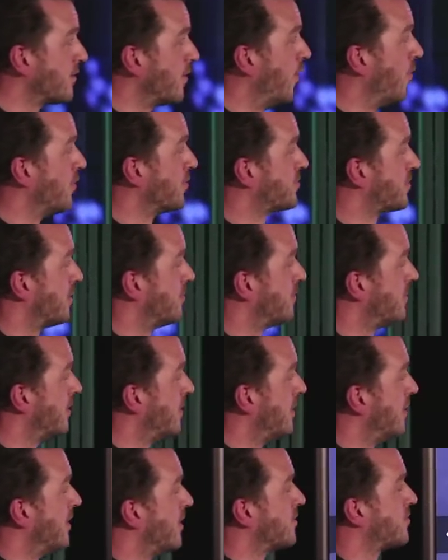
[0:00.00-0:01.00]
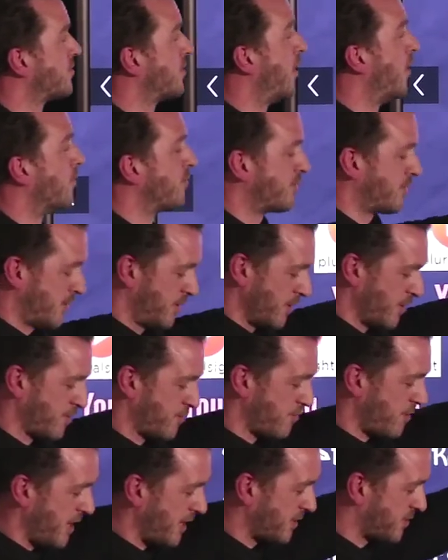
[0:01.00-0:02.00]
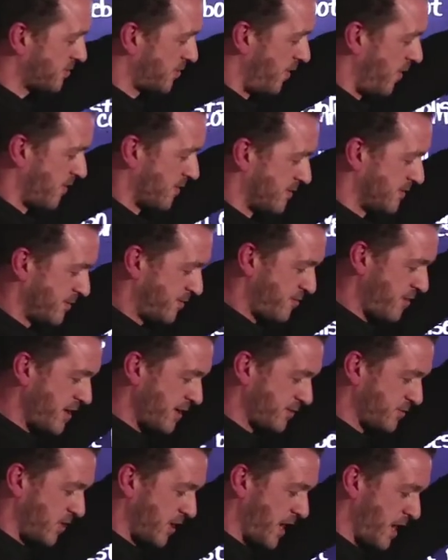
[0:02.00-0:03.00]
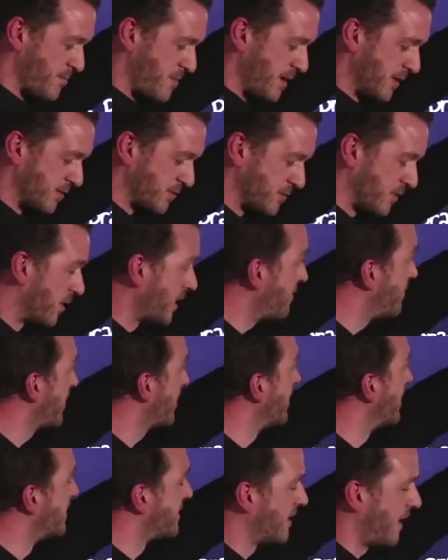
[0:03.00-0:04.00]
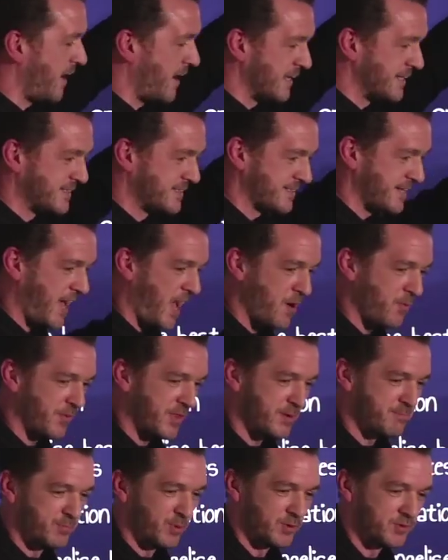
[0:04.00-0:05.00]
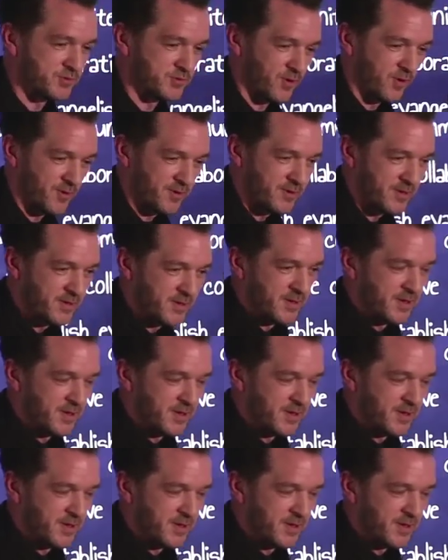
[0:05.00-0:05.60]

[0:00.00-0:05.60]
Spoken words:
Awesome. So, a great song, Iron Maiden song. If you're going to die, die with your boots on.